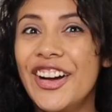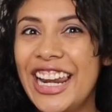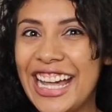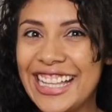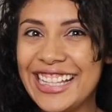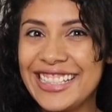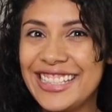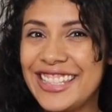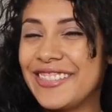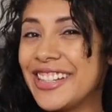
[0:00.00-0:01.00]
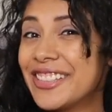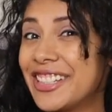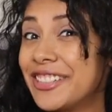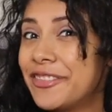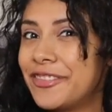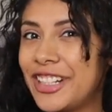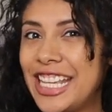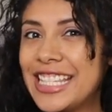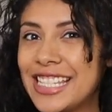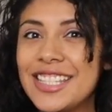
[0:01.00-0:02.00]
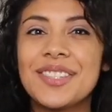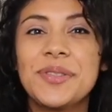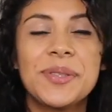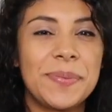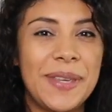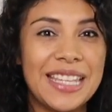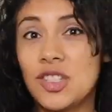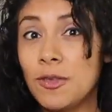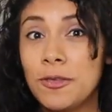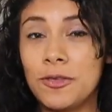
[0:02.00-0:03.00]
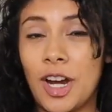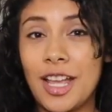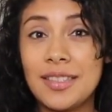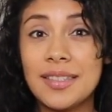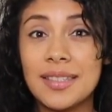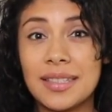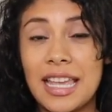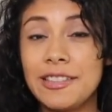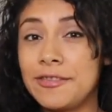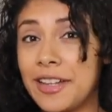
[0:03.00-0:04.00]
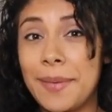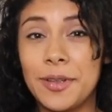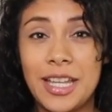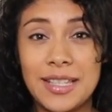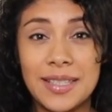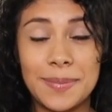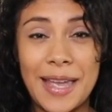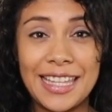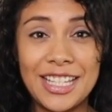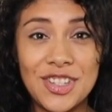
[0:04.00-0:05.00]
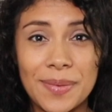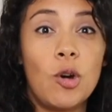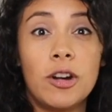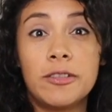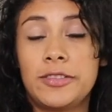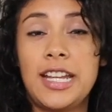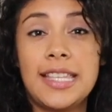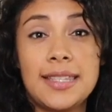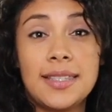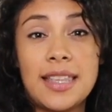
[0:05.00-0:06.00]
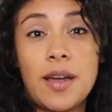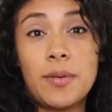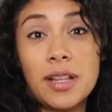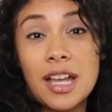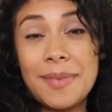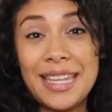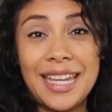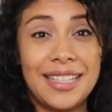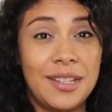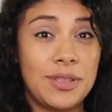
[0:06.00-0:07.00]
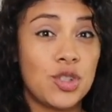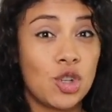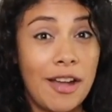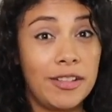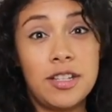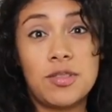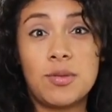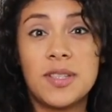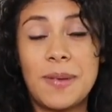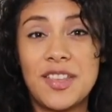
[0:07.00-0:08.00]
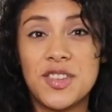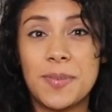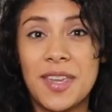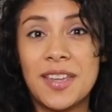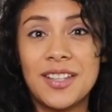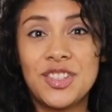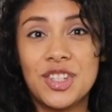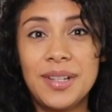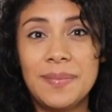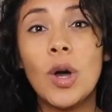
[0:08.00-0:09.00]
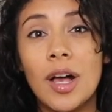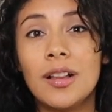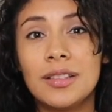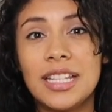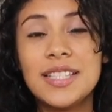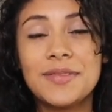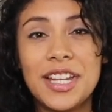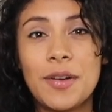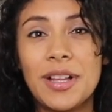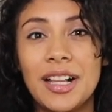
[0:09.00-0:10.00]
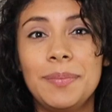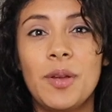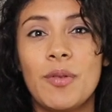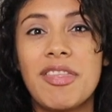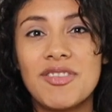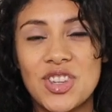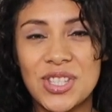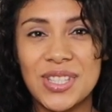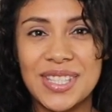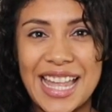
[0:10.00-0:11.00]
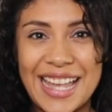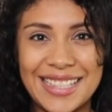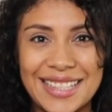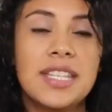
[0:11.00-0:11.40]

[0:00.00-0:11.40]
Hola, do you want to learn phrases to speak to friends and family in Spanish? Or phrases that will come in handy when traveling to a Spanish-speaking country? Well, this video will help you with just that.